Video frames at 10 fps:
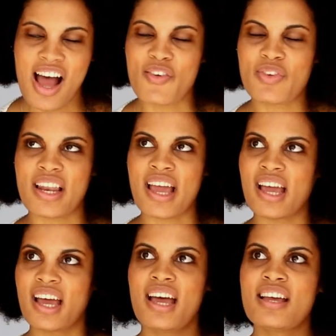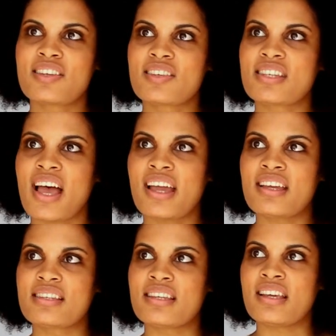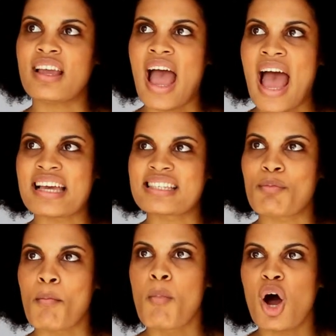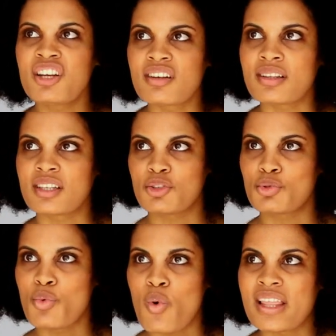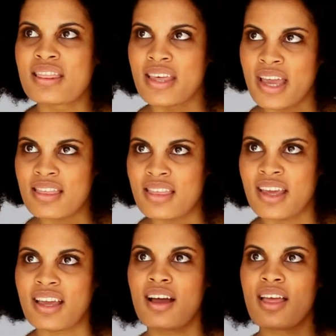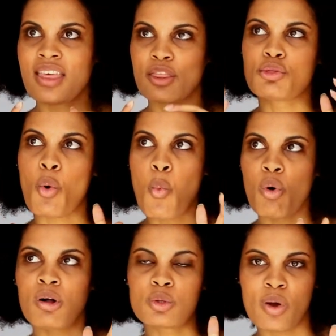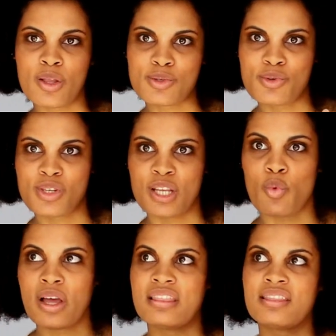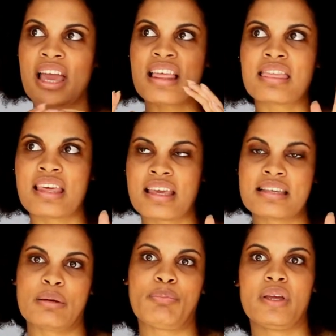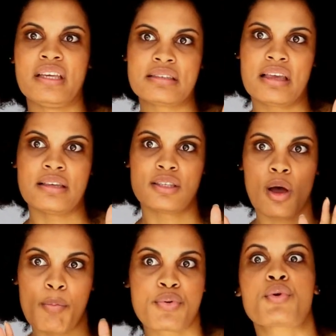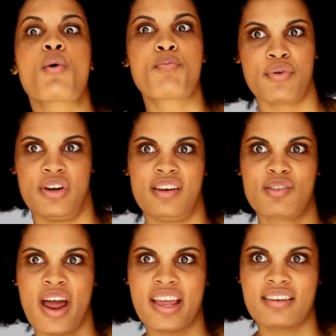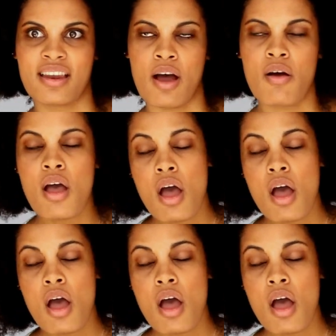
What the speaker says: I feel like society has modeled to what they think that the world wants to see and what they think is appropriate right now.